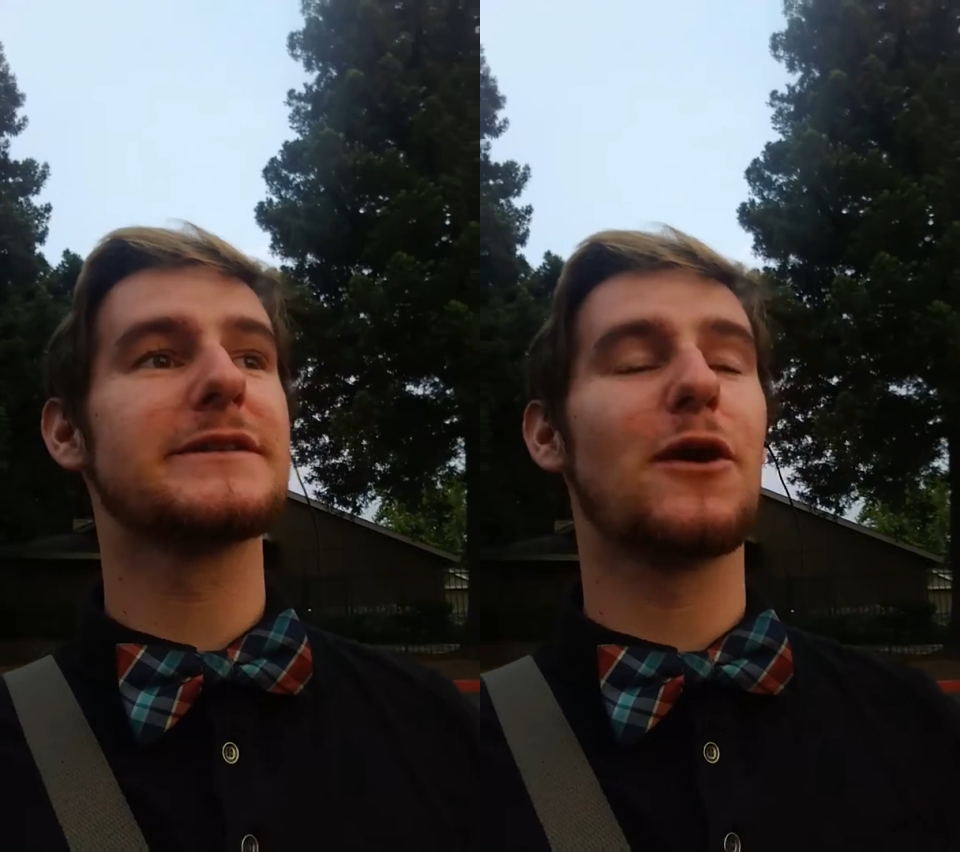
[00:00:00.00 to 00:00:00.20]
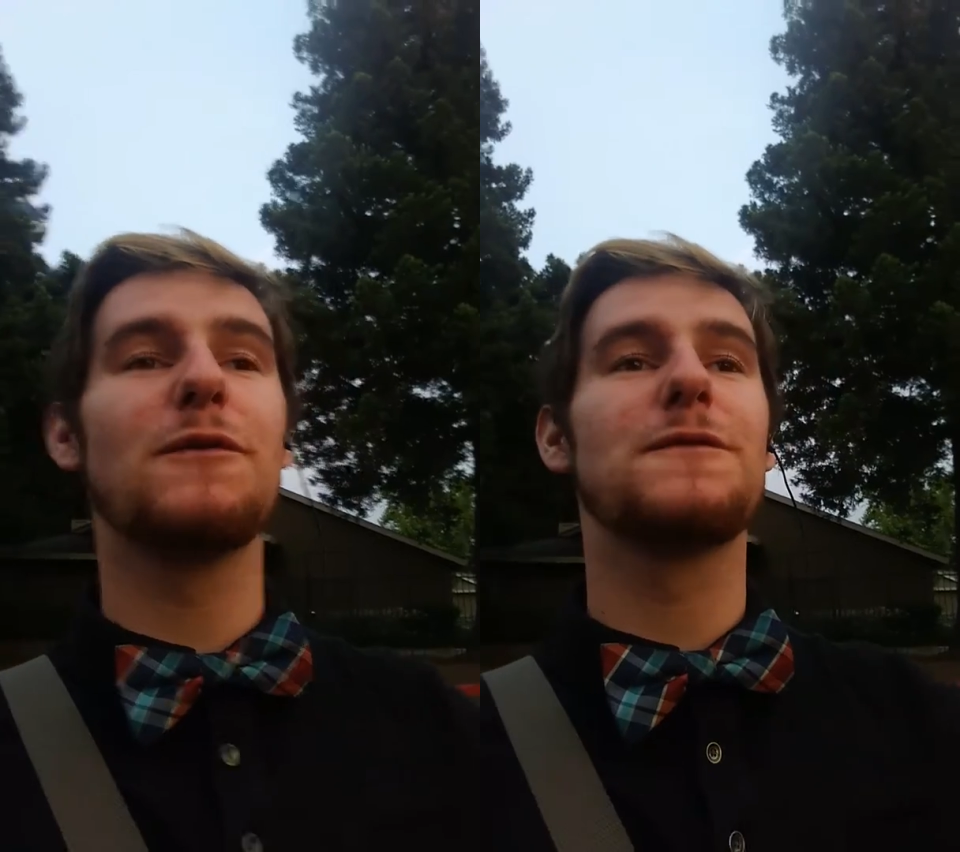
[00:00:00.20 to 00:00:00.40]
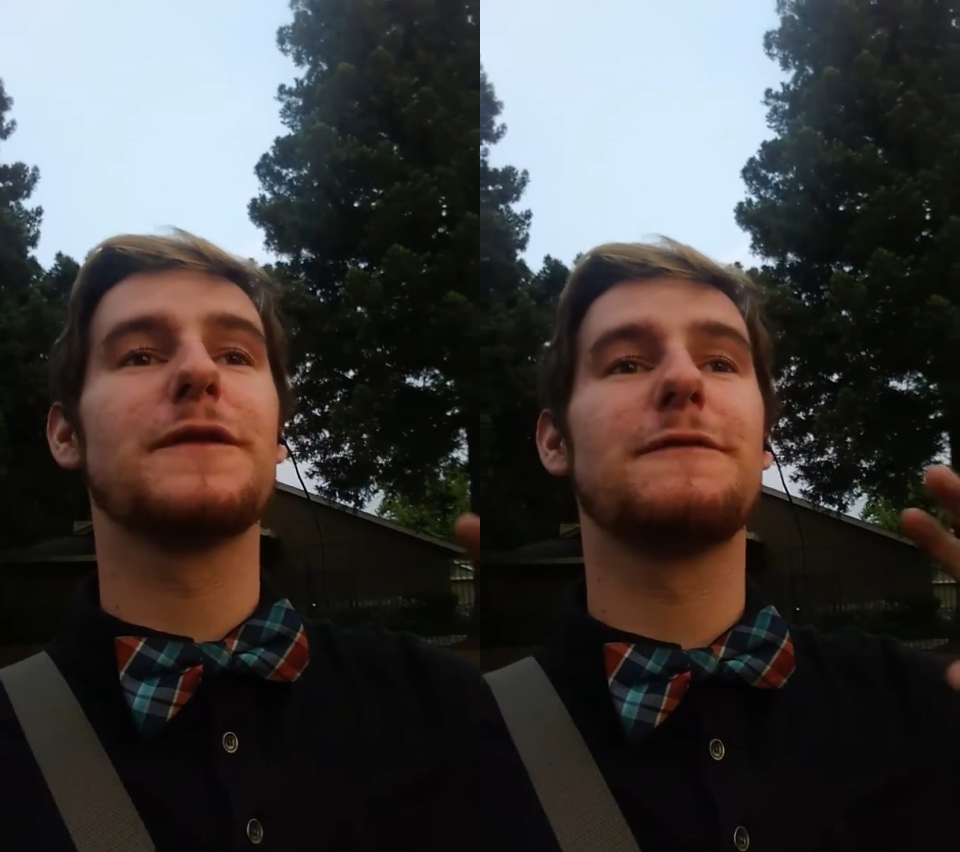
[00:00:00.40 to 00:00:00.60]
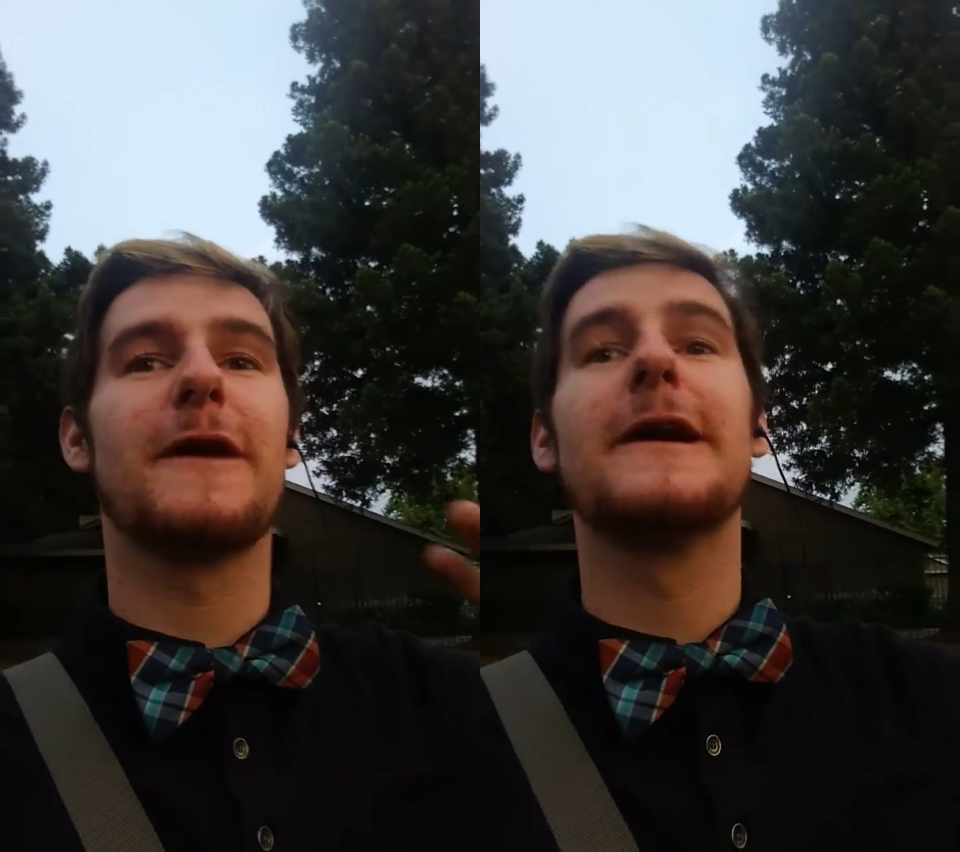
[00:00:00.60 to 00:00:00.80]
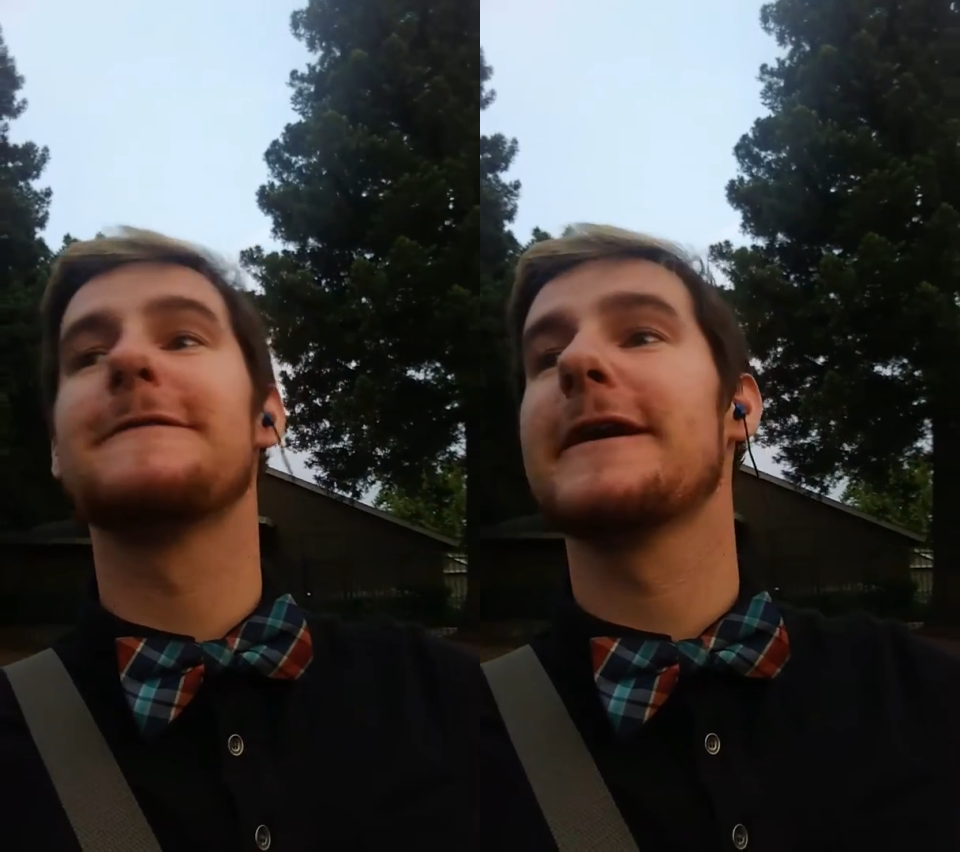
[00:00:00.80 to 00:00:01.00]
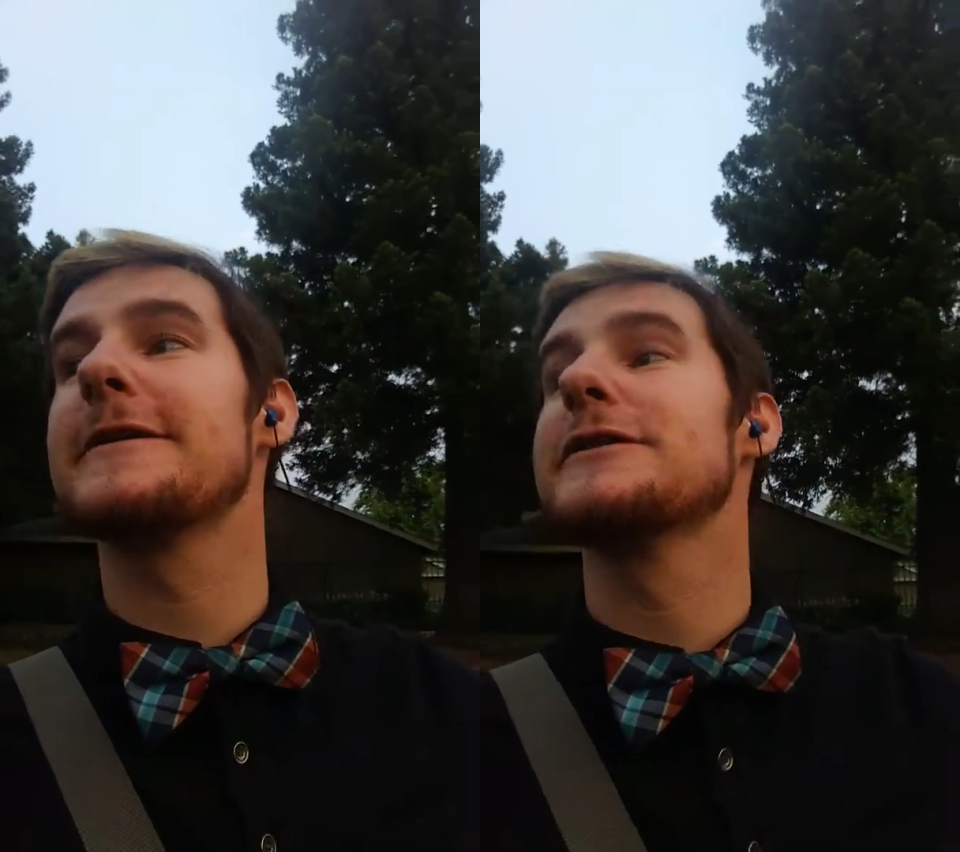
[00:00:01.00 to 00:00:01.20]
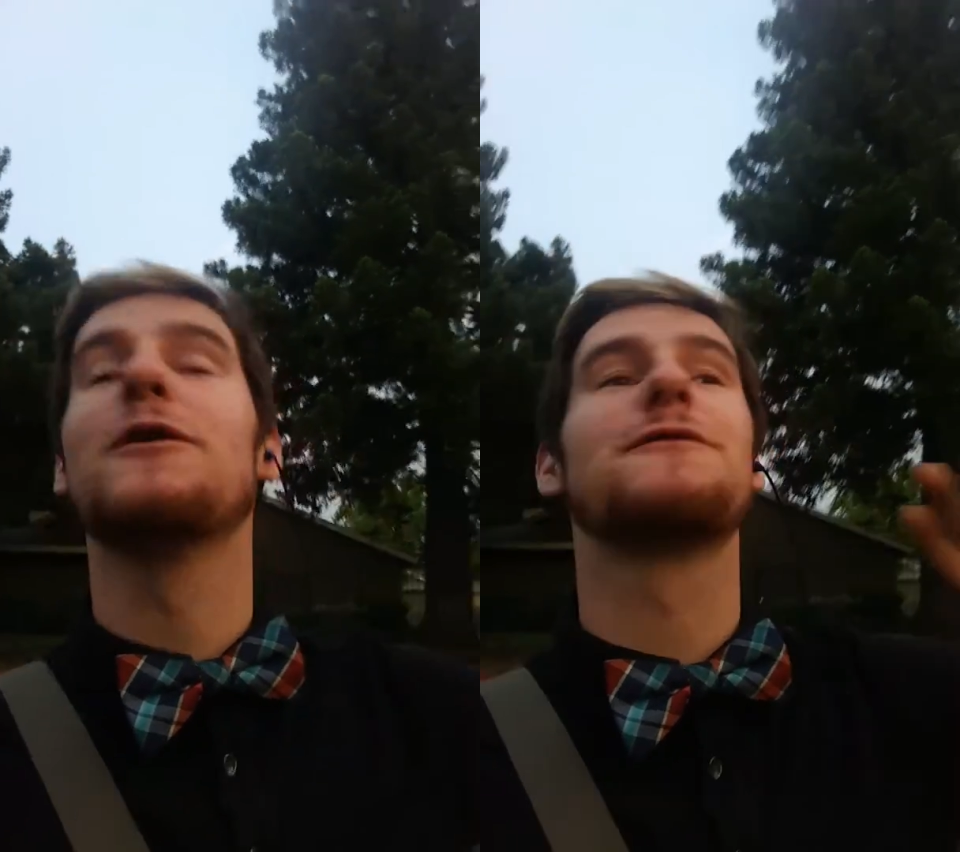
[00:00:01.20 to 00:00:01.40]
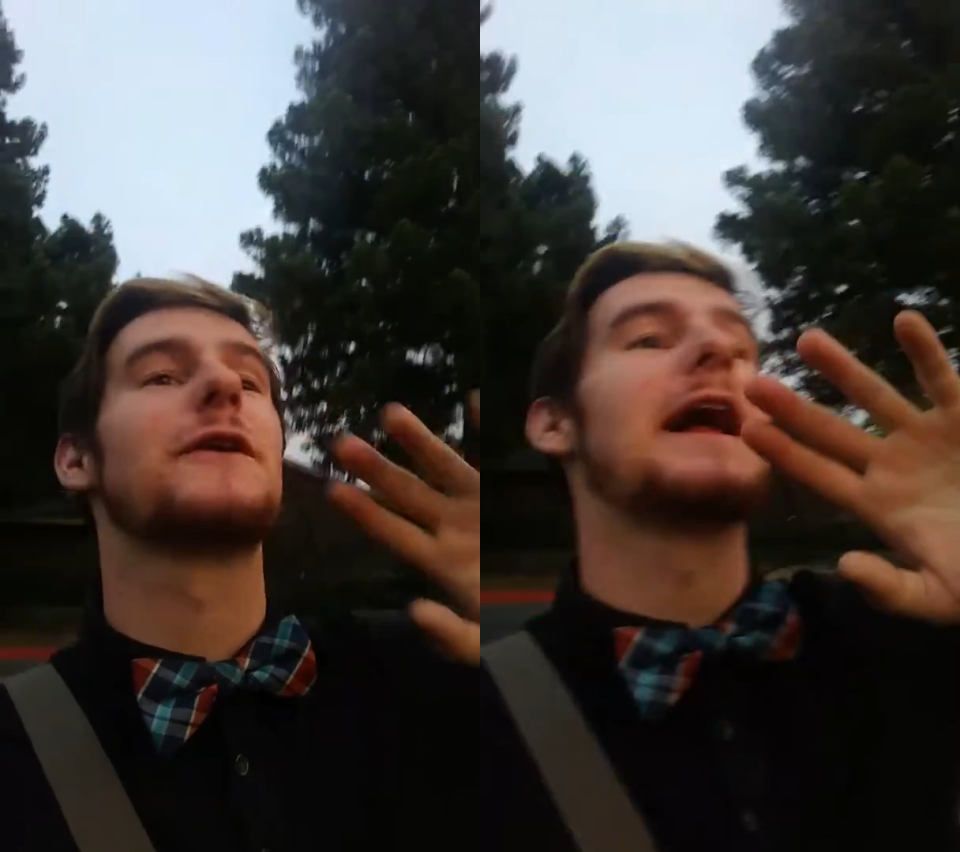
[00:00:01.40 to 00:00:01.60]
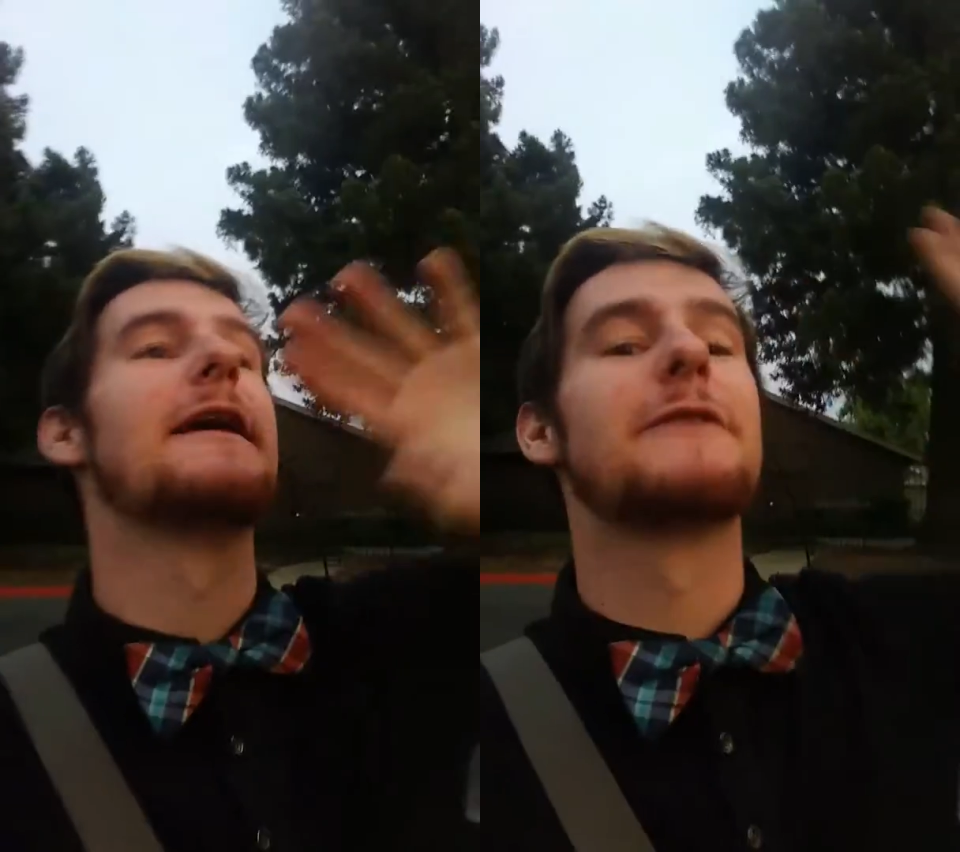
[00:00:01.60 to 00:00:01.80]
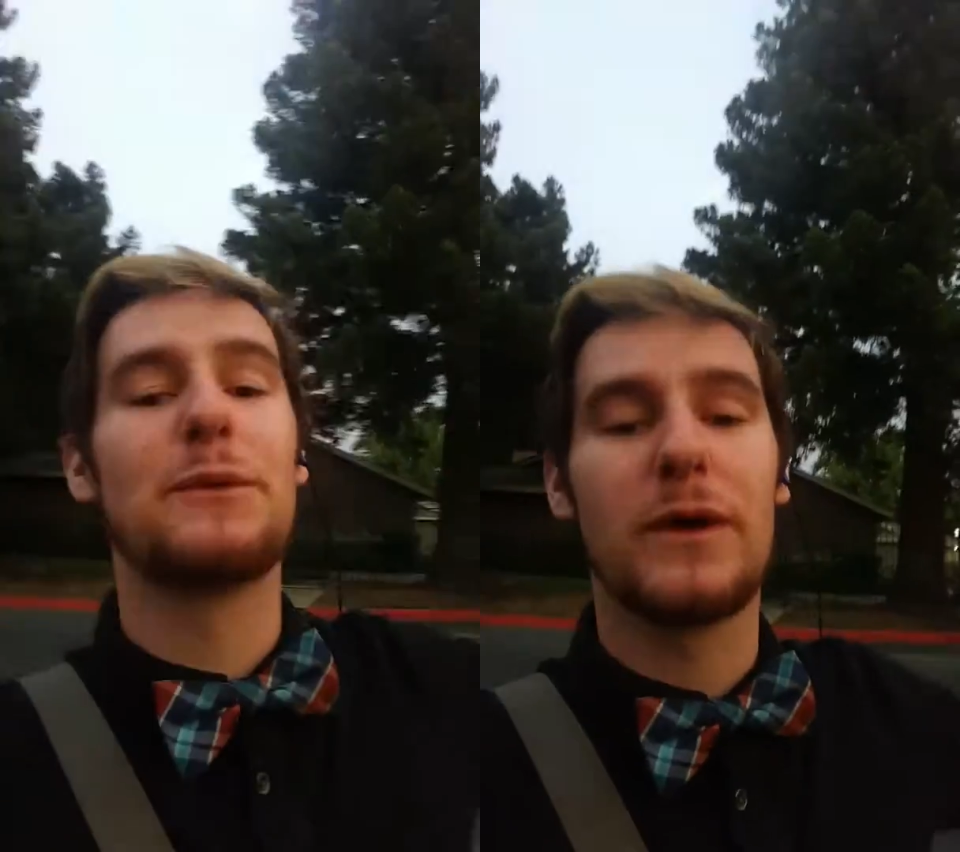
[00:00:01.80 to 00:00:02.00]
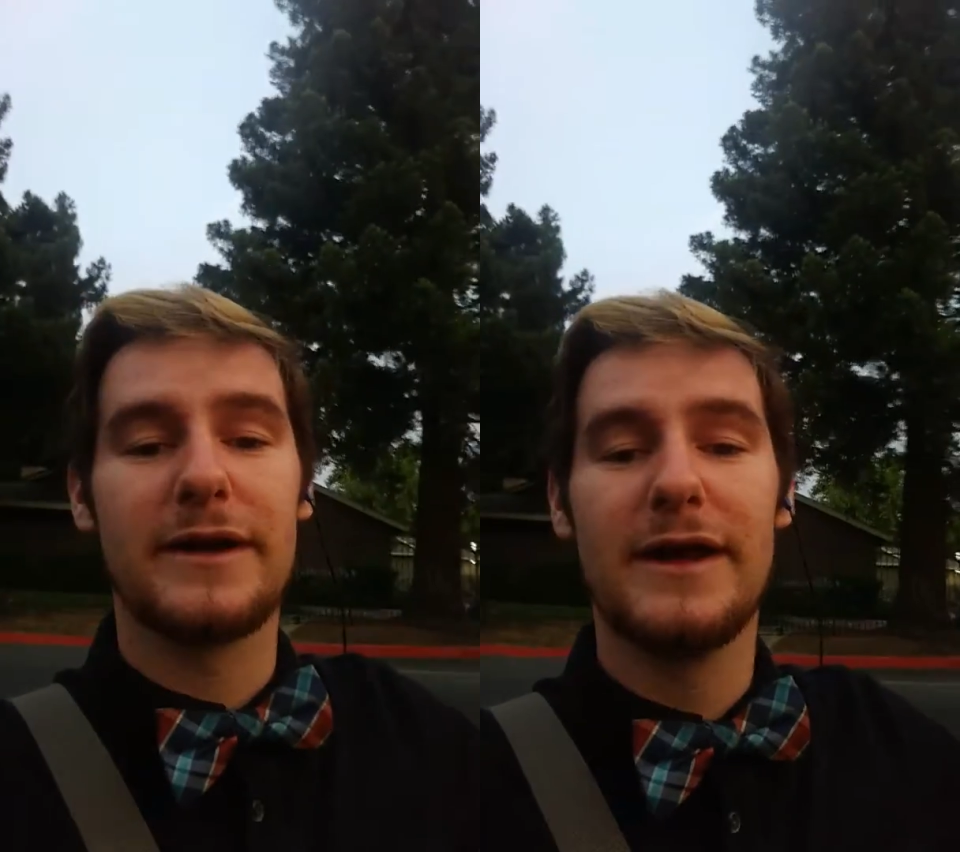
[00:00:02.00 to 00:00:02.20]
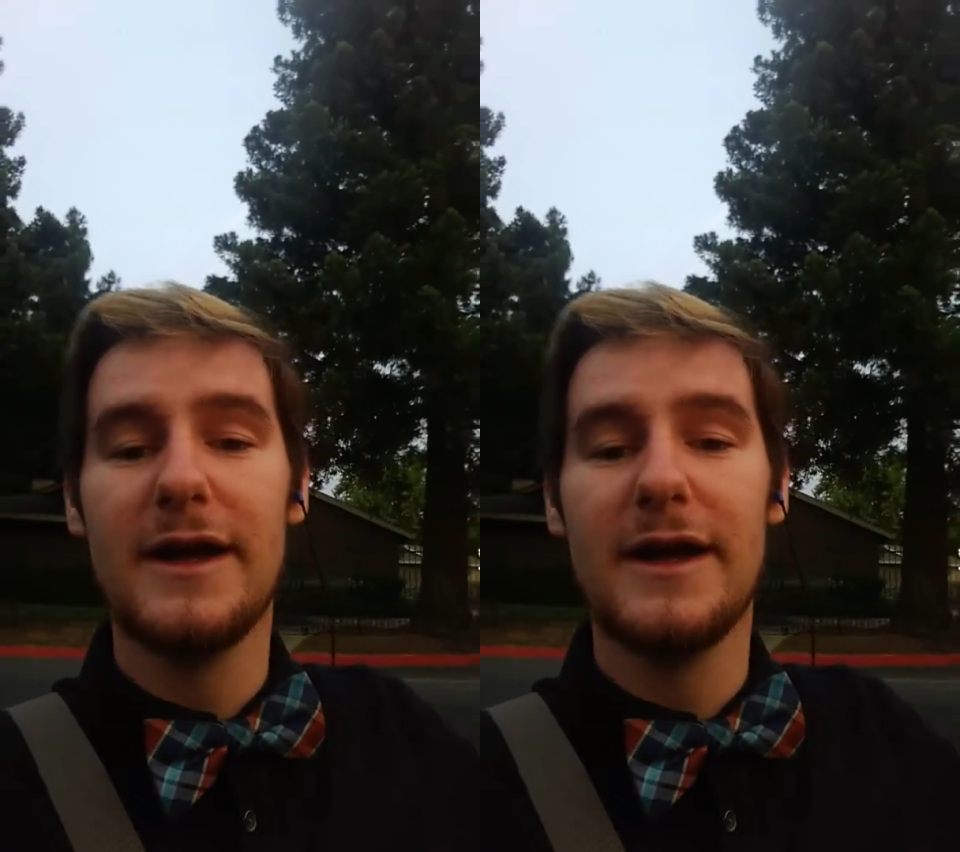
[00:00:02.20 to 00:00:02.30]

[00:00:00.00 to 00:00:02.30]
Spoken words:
hope for the firefighters, hope for everyone.